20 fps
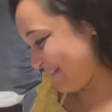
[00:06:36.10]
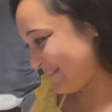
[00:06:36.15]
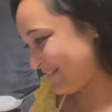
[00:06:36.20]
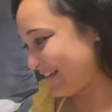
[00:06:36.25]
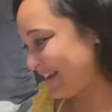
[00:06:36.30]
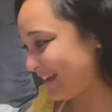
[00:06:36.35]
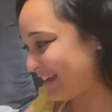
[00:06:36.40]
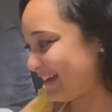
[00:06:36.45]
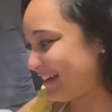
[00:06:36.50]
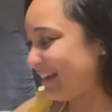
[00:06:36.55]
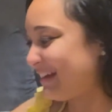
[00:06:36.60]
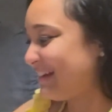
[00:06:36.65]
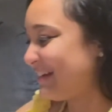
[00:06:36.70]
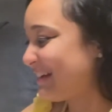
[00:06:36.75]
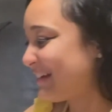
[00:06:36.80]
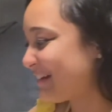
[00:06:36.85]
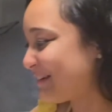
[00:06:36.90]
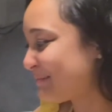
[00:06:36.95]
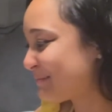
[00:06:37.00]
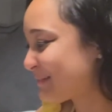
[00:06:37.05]
my
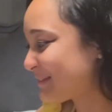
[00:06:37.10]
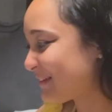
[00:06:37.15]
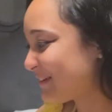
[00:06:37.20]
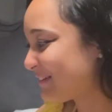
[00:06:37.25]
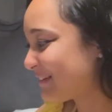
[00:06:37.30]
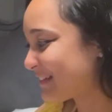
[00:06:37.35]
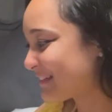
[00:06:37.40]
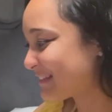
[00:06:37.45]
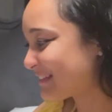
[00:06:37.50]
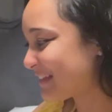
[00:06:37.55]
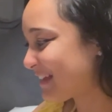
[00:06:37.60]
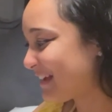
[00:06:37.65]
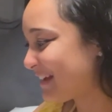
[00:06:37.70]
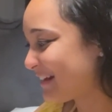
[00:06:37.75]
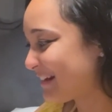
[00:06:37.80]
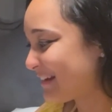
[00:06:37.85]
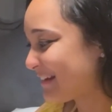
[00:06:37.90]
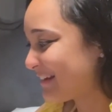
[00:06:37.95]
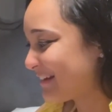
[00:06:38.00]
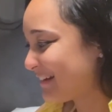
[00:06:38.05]
god, I'm so
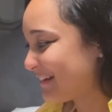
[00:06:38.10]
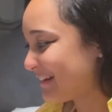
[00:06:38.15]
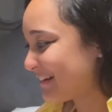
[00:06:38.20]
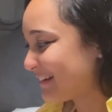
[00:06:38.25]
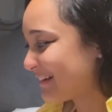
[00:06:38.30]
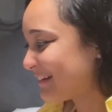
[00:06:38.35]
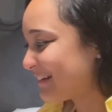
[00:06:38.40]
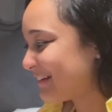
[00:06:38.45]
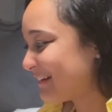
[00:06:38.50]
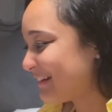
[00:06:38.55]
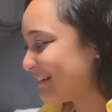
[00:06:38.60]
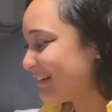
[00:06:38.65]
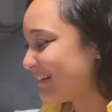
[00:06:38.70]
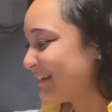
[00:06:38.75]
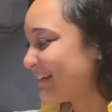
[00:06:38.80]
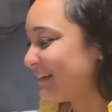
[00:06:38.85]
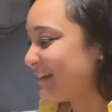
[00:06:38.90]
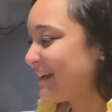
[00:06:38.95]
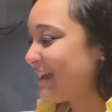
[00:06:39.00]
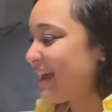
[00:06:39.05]
excited.
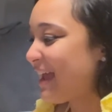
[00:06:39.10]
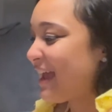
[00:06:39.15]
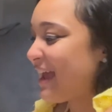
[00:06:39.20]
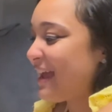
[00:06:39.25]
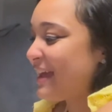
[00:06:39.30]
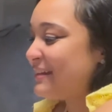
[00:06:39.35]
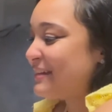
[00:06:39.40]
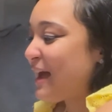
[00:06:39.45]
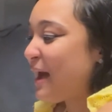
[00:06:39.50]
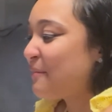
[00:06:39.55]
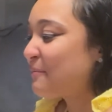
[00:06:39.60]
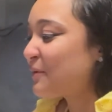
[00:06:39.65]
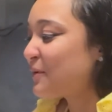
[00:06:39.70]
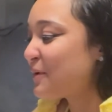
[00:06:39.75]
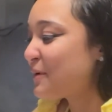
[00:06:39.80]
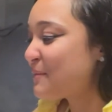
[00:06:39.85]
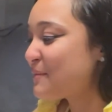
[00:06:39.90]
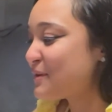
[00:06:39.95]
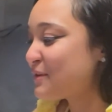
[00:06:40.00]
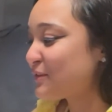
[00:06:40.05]
And I'm
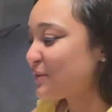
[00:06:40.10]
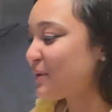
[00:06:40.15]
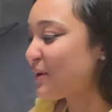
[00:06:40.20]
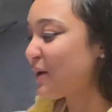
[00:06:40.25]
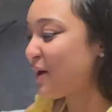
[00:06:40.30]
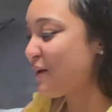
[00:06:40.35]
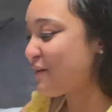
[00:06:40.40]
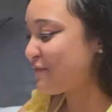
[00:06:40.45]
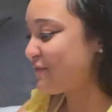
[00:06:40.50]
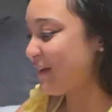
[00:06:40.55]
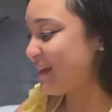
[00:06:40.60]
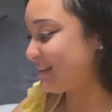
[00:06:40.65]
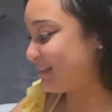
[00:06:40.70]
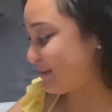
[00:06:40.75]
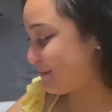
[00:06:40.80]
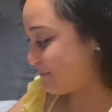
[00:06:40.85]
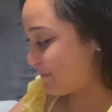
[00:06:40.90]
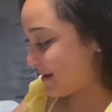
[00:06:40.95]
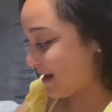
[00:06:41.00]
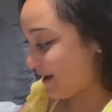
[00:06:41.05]
going to be doing her face
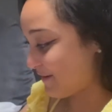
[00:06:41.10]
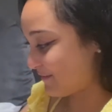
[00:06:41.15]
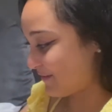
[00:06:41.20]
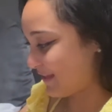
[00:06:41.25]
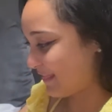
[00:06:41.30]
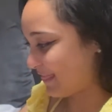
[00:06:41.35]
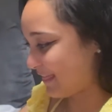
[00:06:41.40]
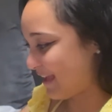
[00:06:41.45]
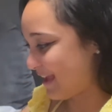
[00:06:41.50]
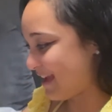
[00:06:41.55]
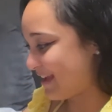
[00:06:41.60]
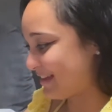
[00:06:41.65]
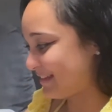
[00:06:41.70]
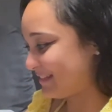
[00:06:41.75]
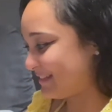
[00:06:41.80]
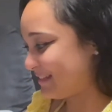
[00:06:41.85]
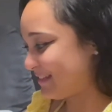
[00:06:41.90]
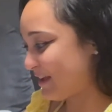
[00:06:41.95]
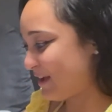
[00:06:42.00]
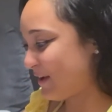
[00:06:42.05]
up and everything,
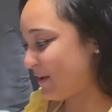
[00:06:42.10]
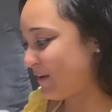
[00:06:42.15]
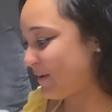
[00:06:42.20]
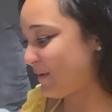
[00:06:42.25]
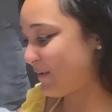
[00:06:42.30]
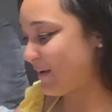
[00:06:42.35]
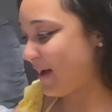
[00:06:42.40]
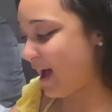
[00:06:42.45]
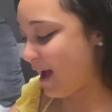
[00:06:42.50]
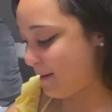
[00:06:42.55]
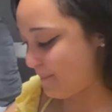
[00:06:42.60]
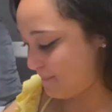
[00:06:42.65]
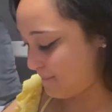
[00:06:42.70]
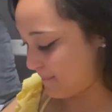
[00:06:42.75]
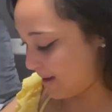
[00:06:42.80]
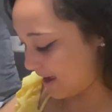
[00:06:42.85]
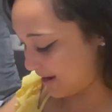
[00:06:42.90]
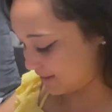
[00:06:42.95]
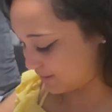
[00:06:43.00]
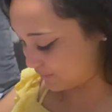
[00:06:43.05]
so I
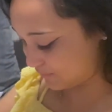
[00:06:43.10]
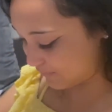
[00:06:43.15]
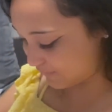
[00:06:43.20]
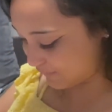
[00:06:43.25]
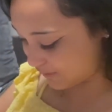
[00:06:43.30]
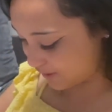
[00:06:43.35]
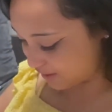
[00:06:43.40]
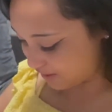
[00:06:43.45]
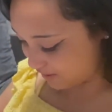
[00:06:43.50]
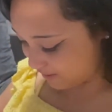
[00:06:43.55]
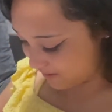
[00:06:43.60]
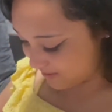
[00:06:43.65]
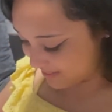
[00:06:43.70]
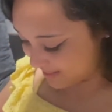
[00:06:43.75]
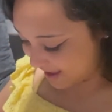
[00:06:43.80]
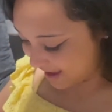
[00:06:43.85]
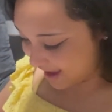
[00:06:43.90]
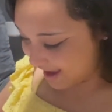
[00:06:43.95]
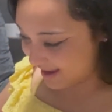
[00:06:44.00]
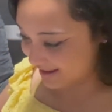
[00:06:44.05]
might do a video on
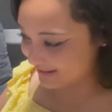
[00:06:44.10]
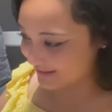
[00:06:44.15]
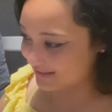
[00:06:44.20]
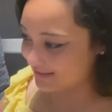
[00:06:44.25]
that.